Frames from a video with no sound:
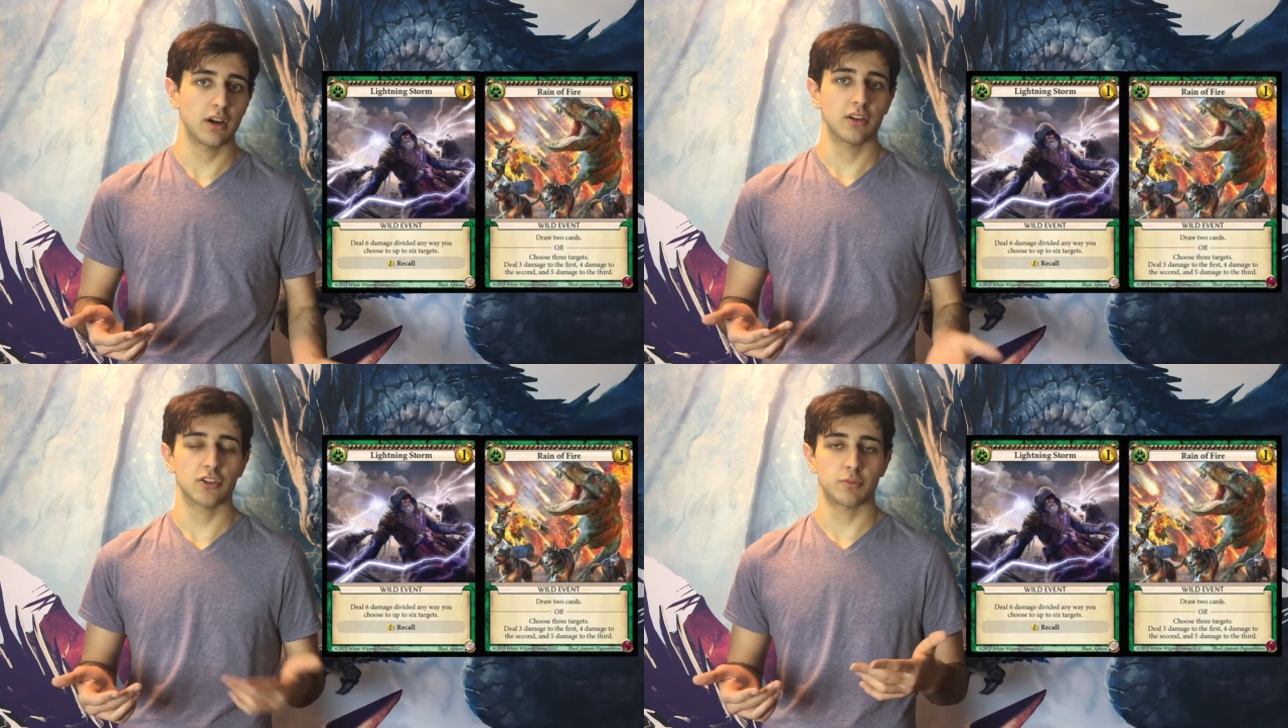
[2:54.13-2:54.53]

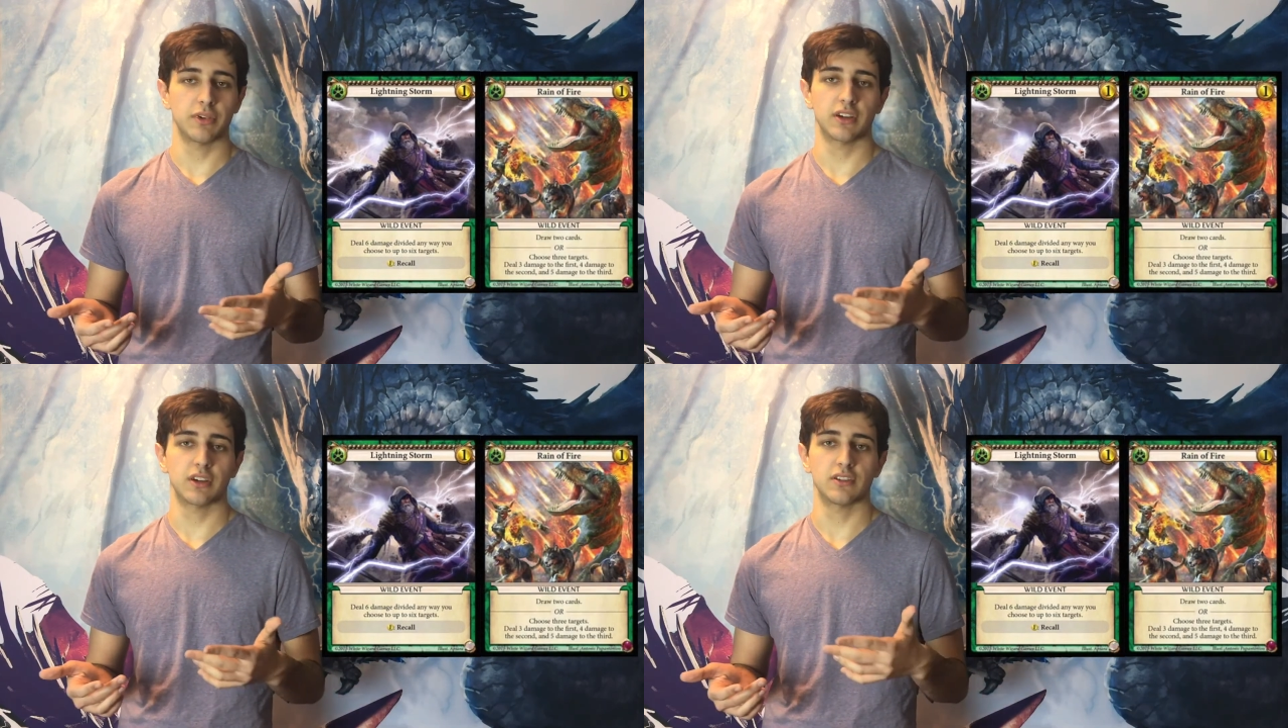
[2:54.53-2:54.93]
just
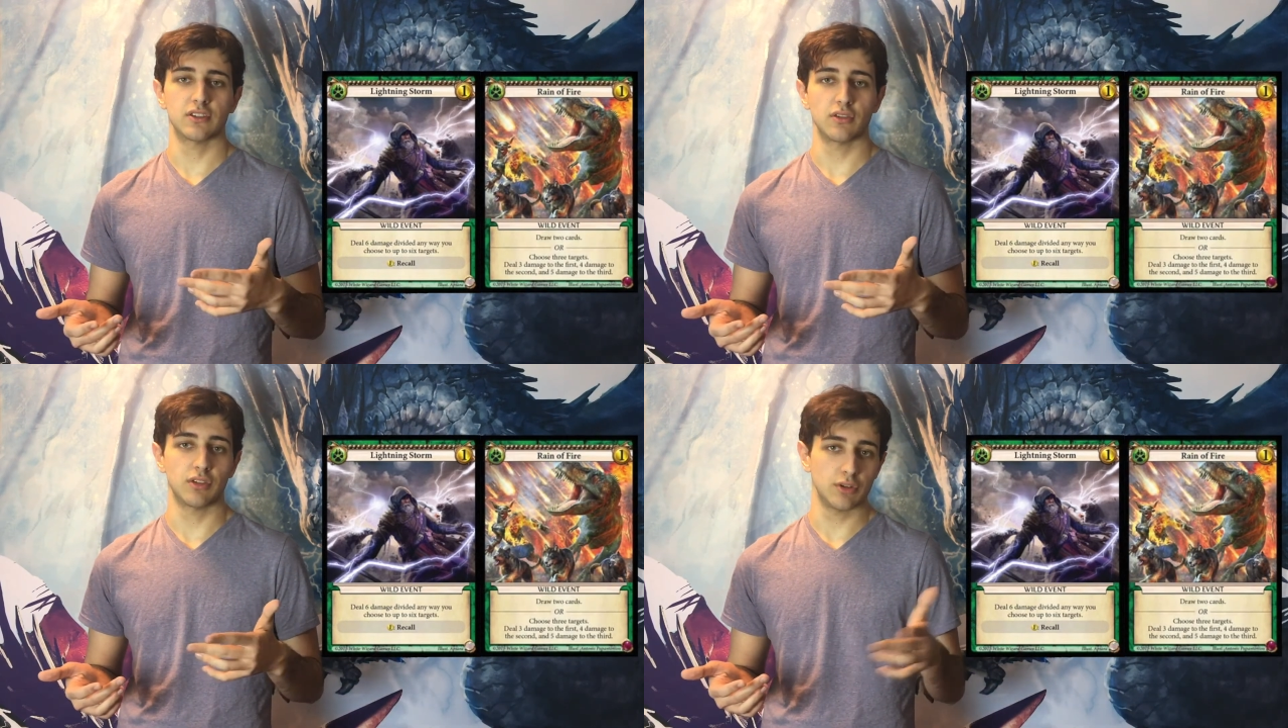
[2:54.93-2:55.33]

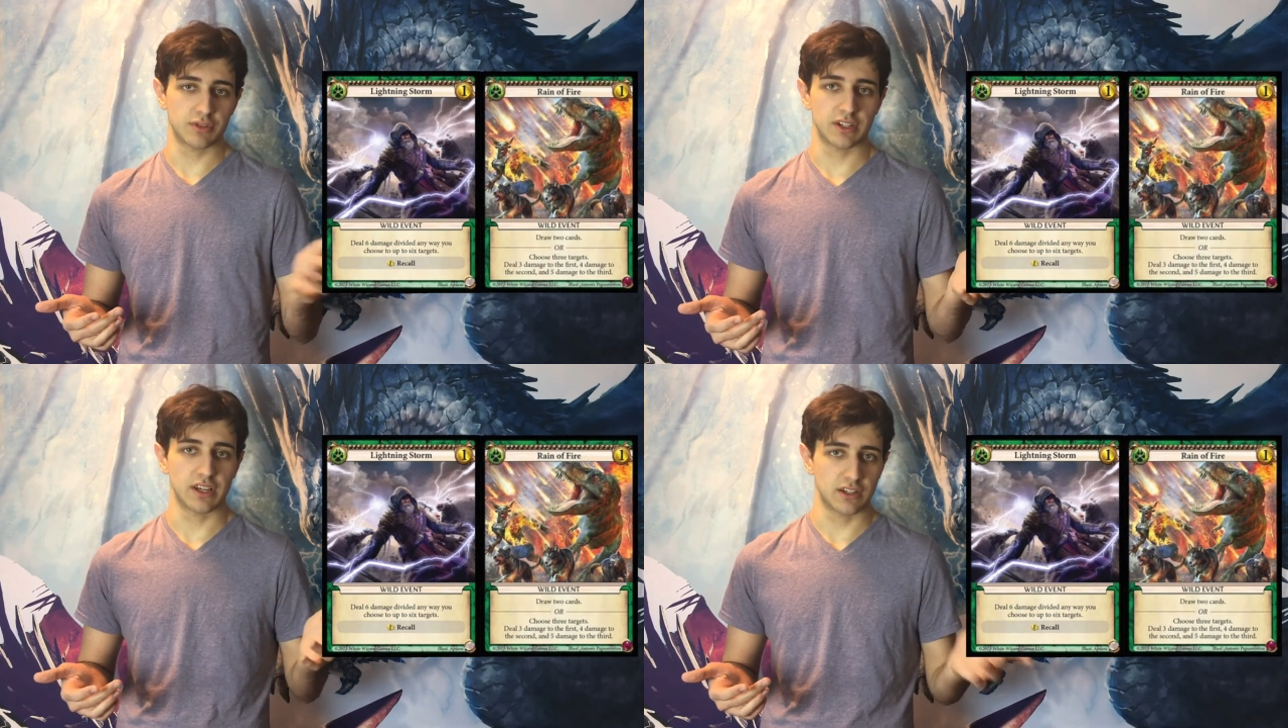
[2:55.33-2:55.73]
because you can use
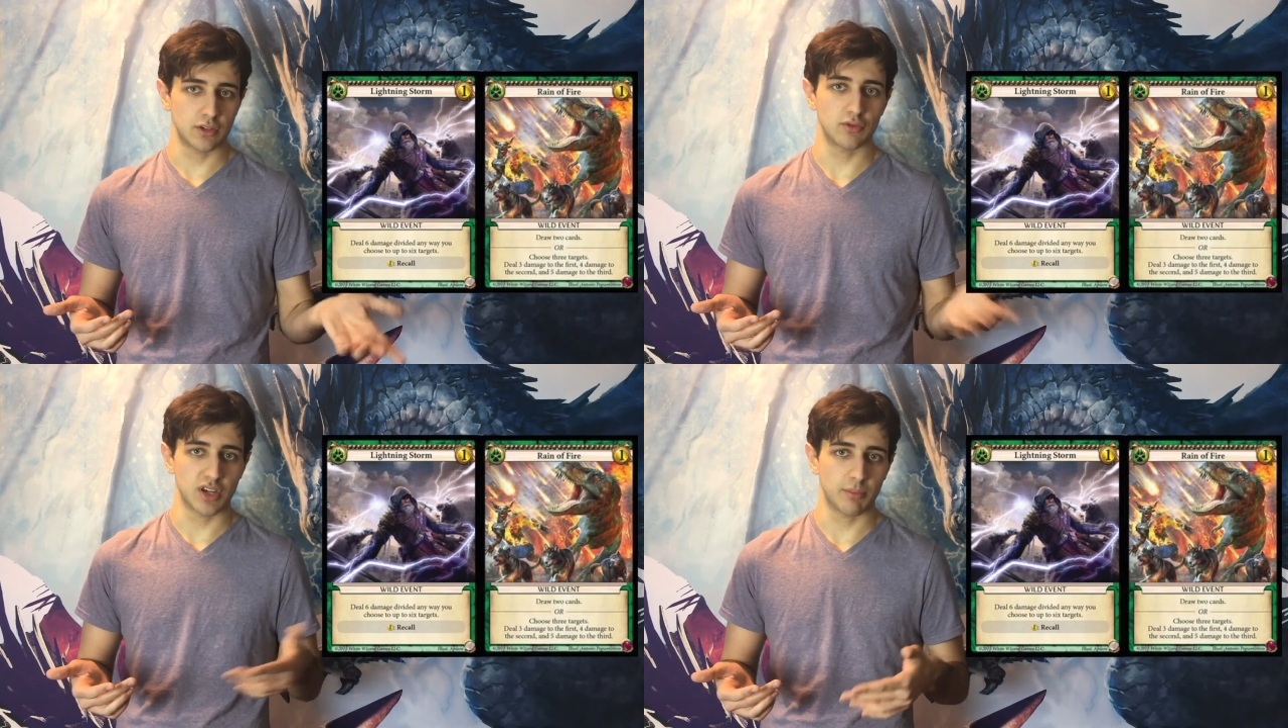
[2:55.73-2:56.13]
it to hit
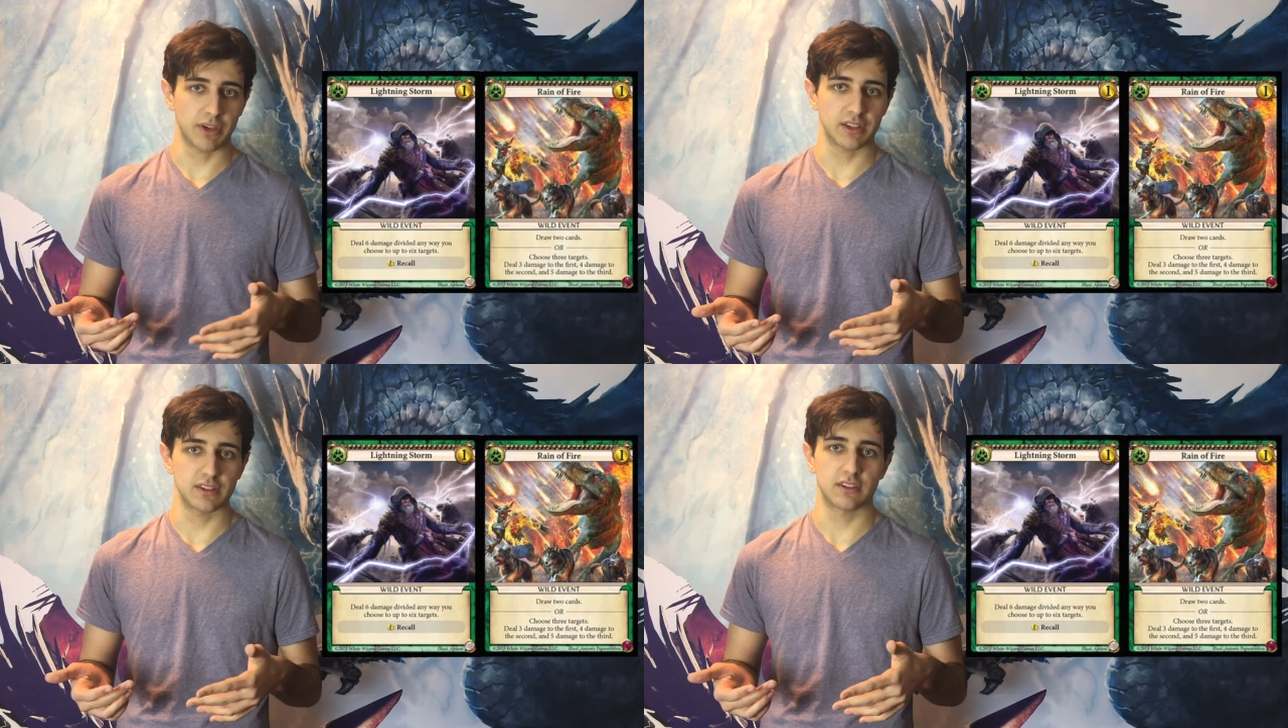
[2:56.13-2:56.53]
2
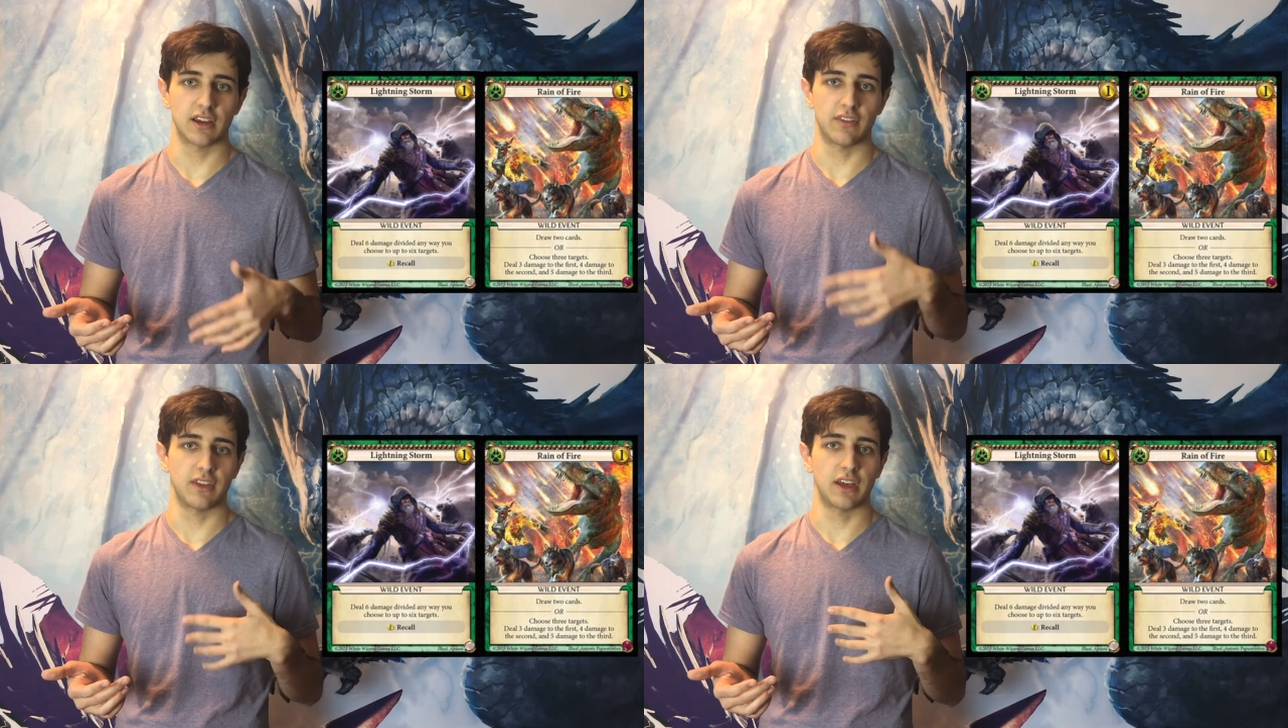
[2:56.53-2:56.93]
champions
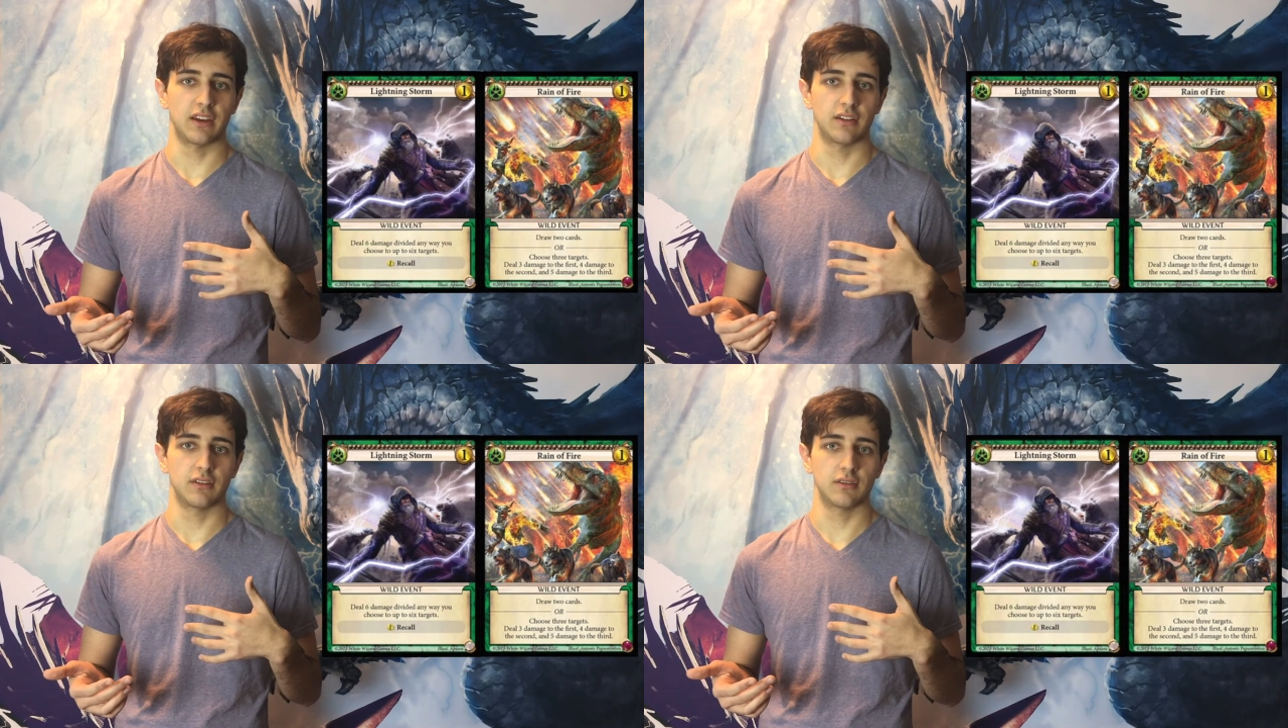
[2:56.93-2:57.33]
and
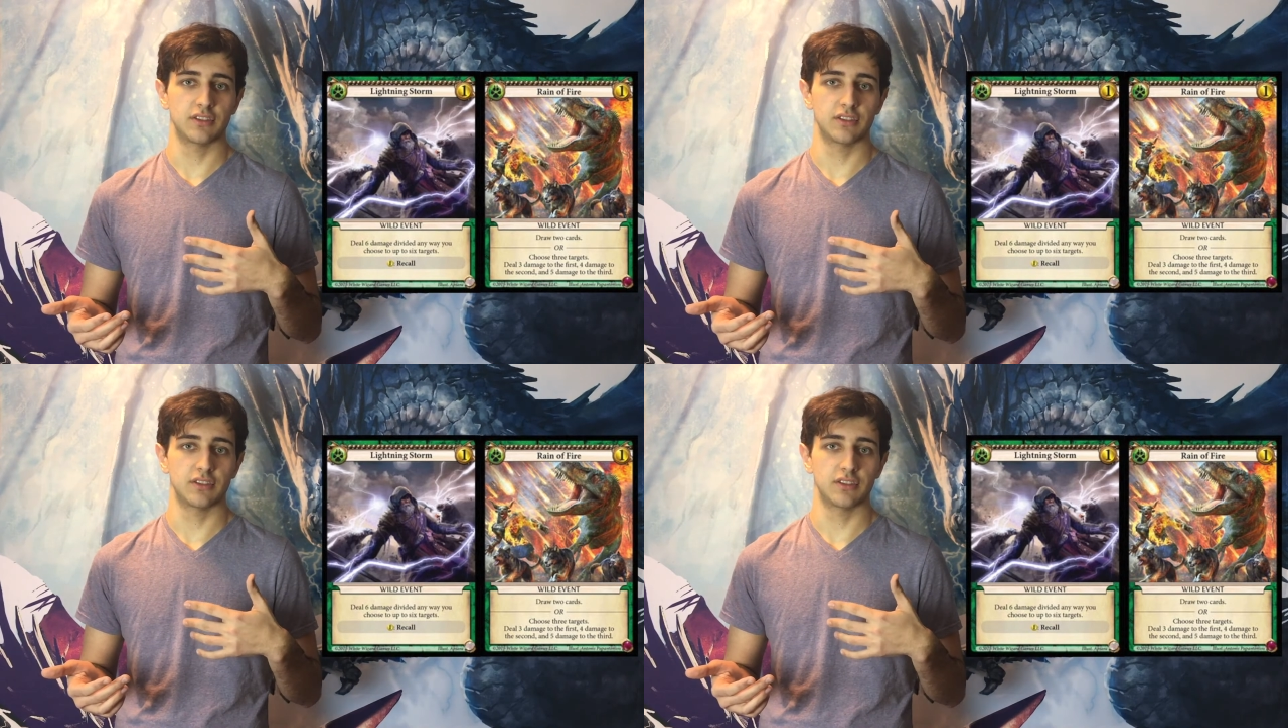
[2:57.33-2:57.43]
then